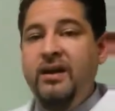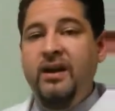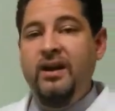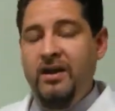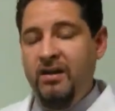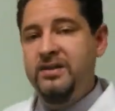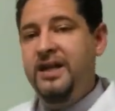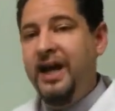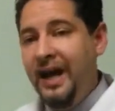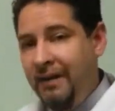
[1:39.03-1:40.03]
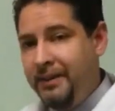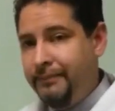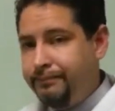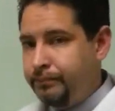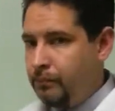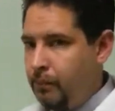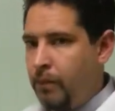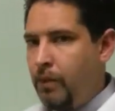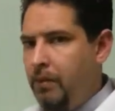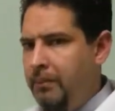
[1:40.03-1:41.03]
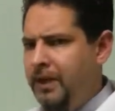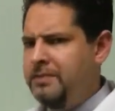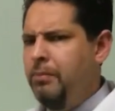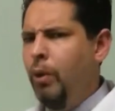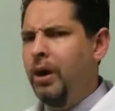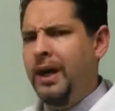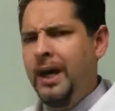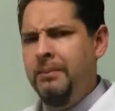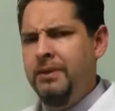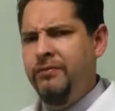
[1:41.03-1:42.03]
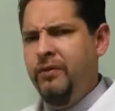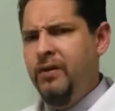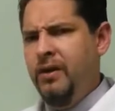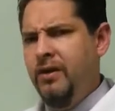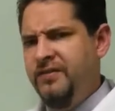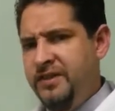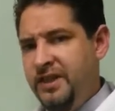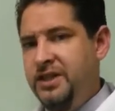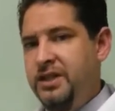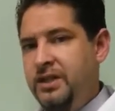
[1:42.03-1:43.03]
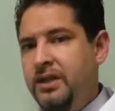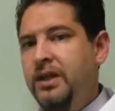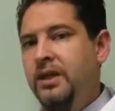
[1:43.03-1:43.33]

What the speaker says: it's common, but it's more common for a physician